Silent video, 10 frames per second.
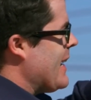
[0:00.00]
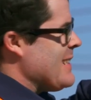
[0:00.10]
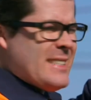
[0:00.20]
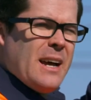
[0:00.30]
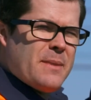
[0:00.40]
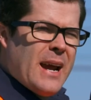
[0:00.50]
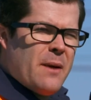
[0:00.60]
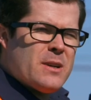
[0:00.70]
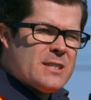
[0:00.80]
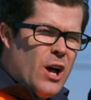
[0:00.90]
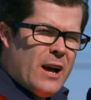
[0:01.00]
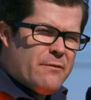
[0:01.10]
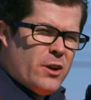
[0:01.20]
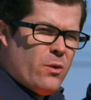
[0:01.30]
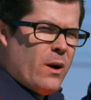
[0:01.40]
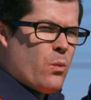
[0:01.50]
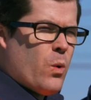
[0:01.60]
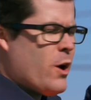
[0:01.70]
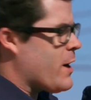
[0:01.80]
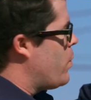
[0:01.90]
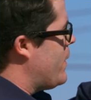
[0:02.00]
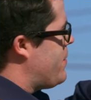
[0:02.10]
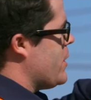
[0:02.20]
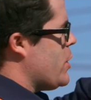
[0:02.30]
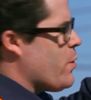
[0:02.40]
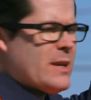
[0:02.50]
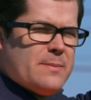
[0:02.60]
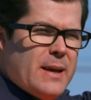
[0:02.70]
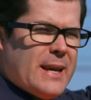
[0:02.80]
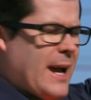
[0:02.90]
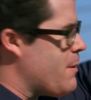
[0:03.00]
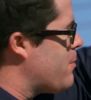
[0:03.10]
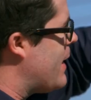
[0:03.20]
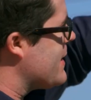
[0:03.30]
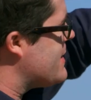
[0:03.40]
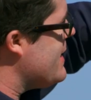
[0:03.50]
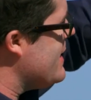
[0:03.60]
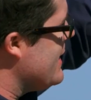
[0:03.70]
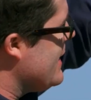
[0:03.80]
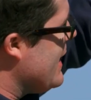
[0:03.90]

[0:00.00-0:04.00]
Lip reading: In some cameras, live view won't work with the USB cable plugged in.